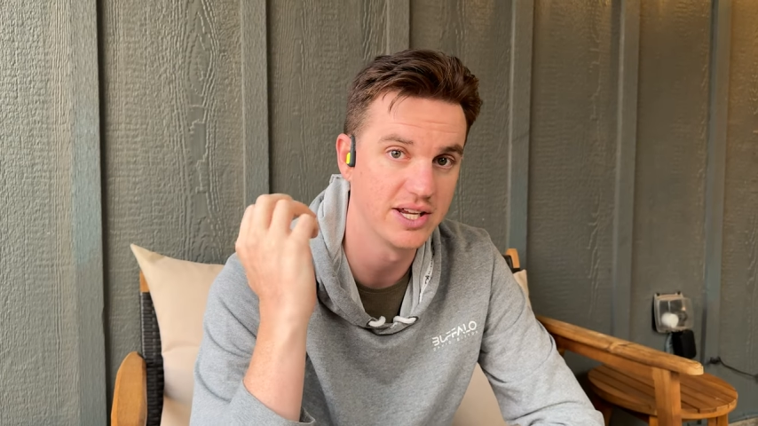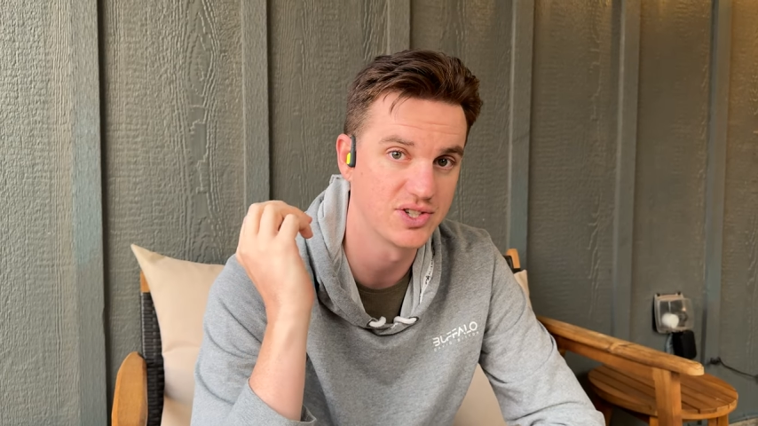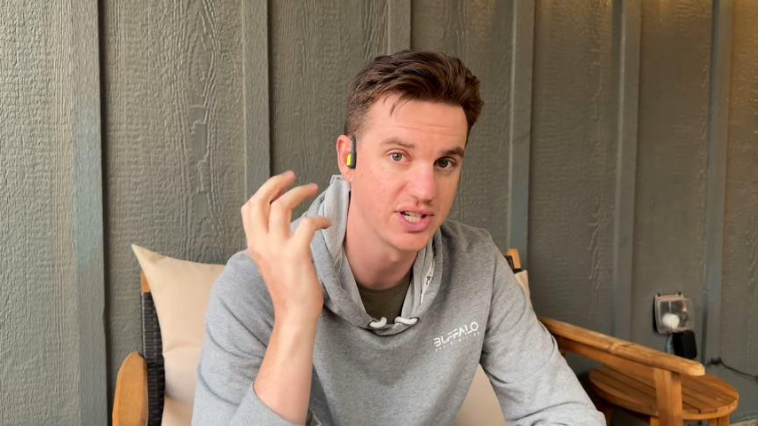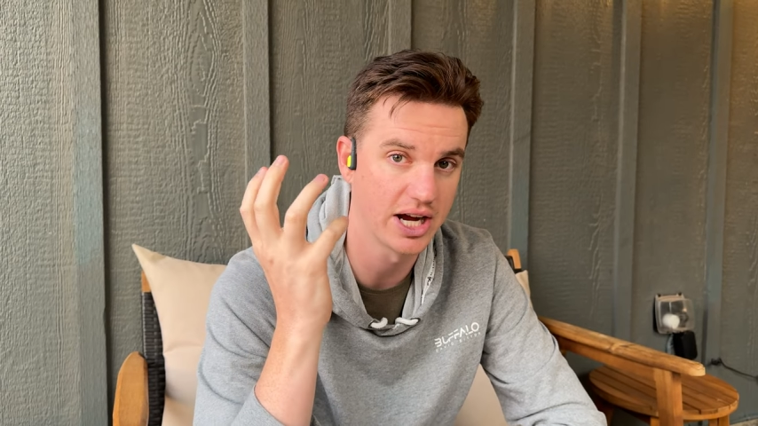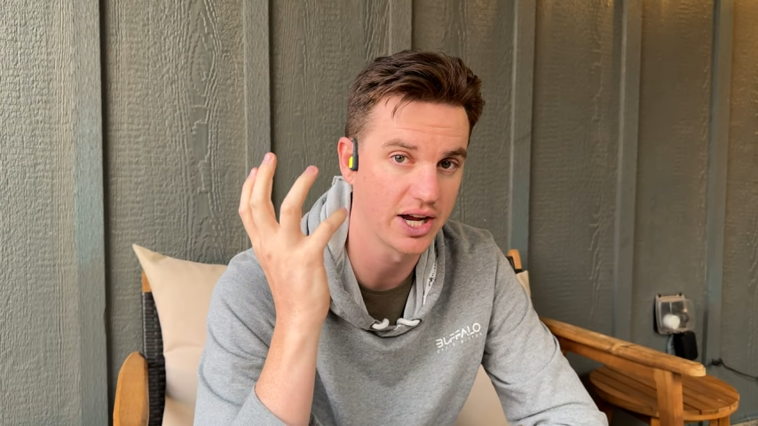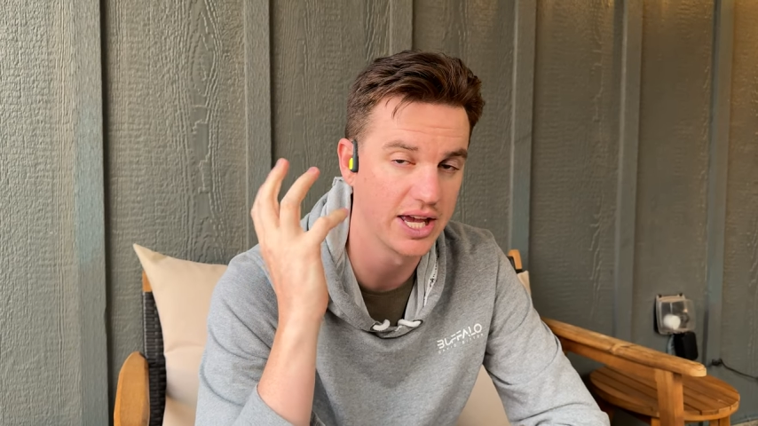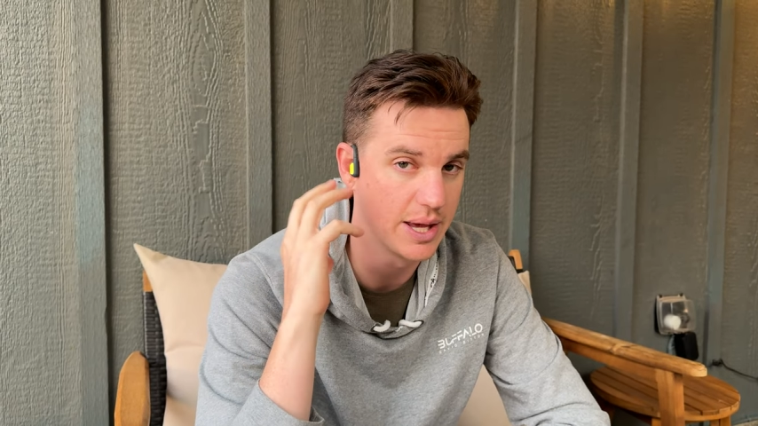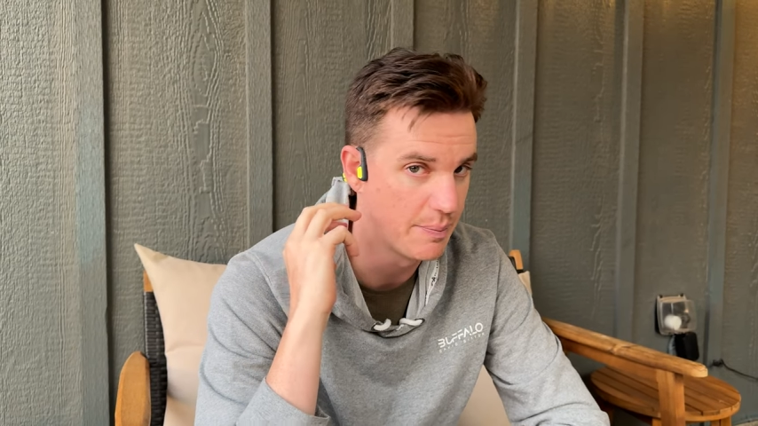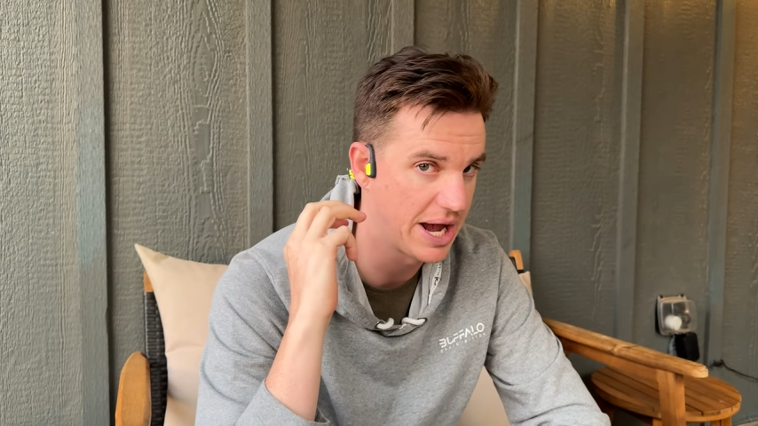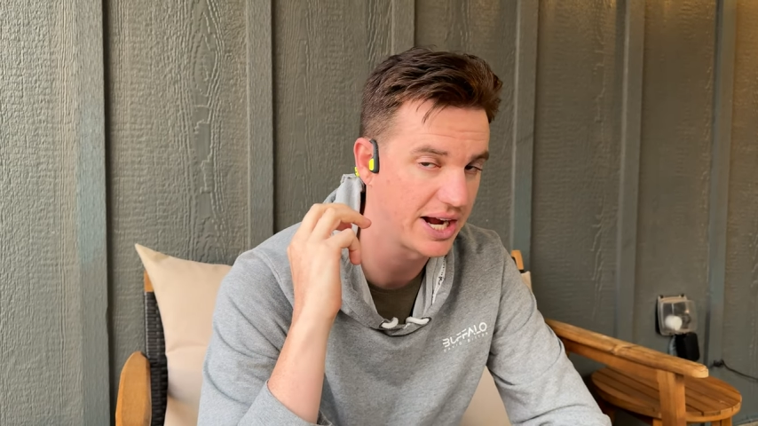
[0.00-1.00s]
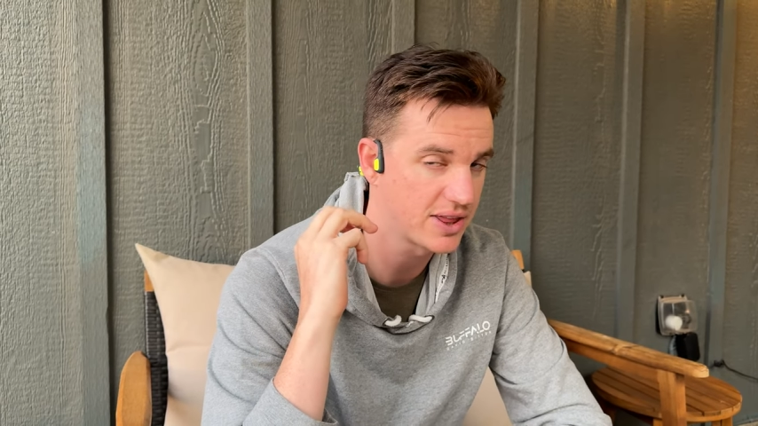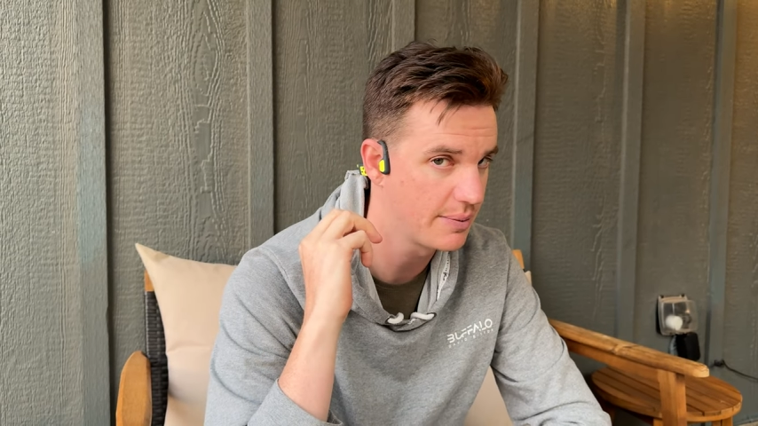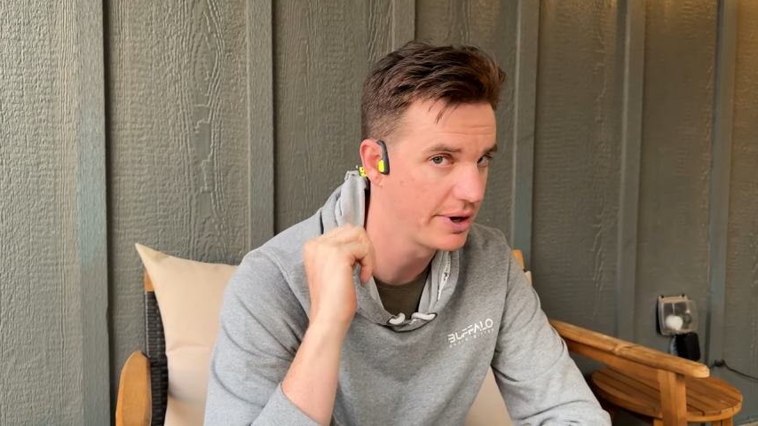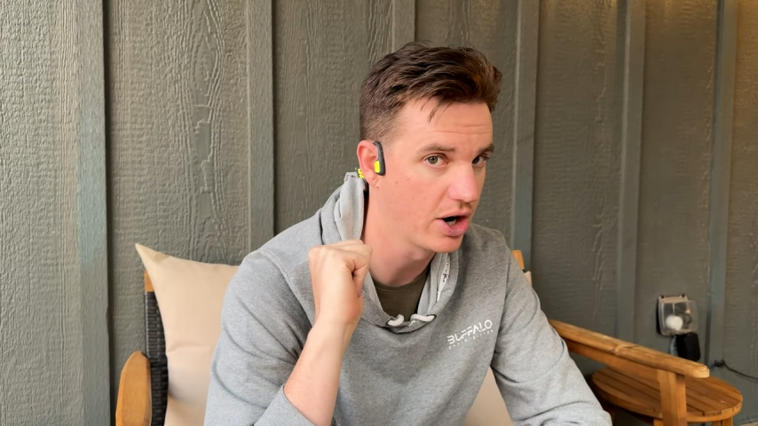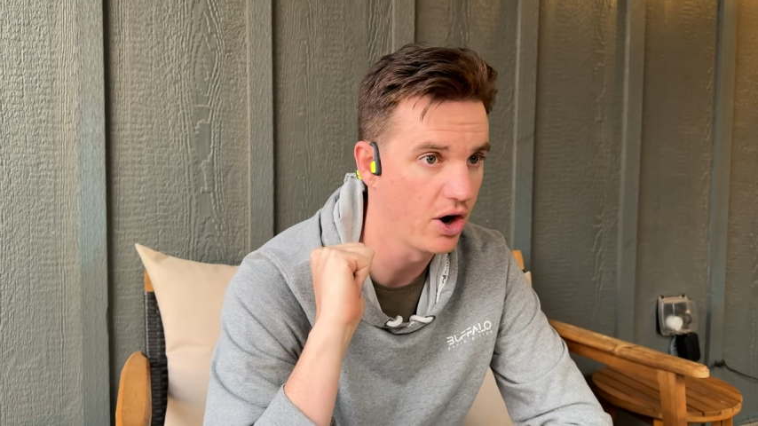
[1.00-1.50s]
It's not going to impact
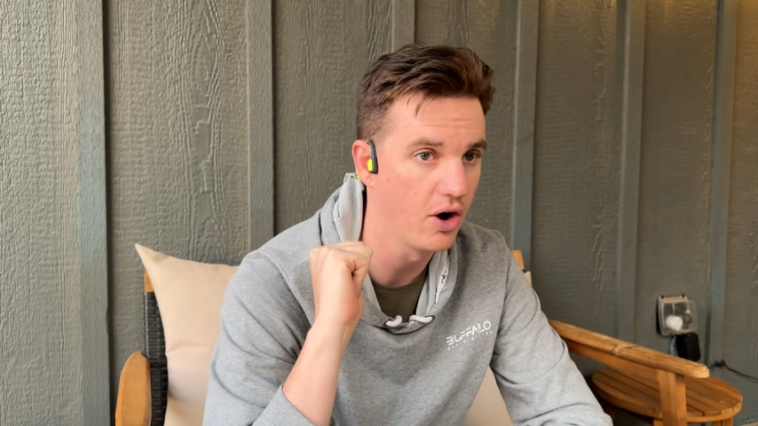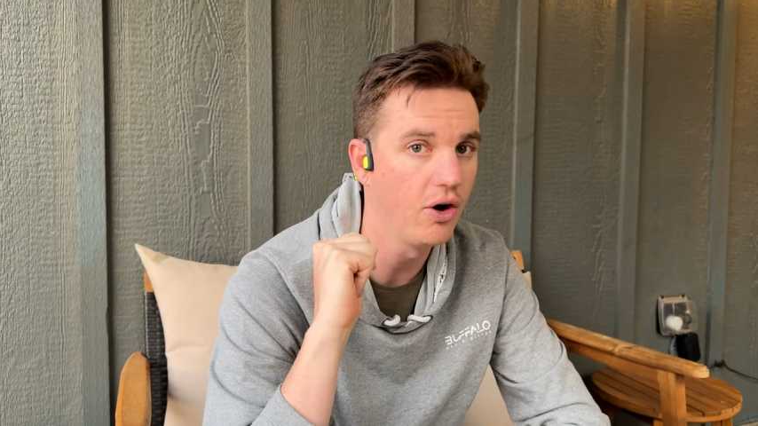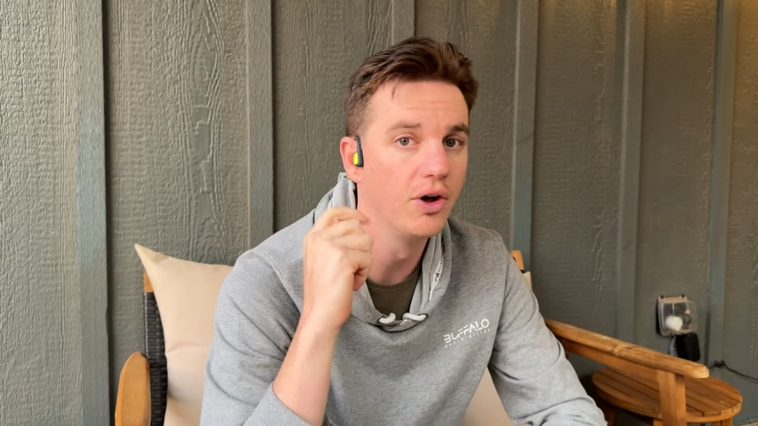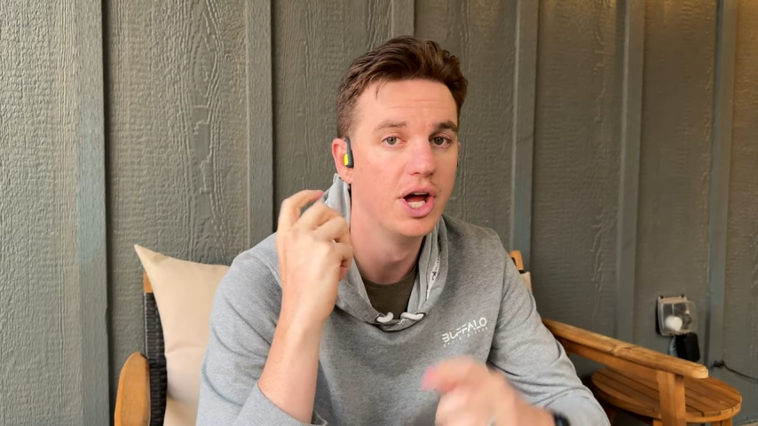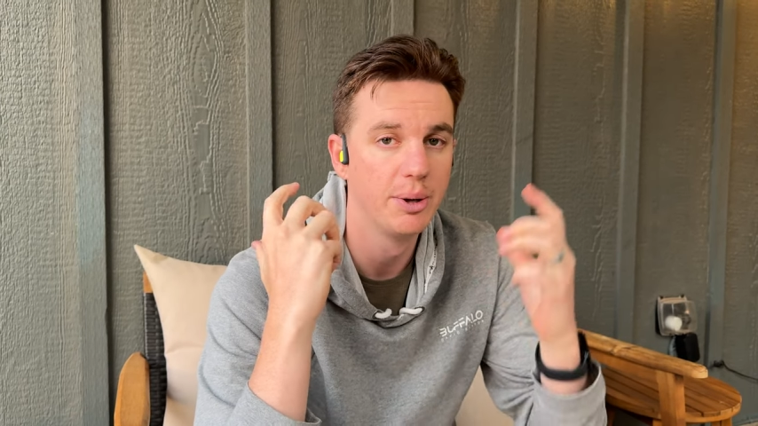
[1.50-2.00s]
them at all.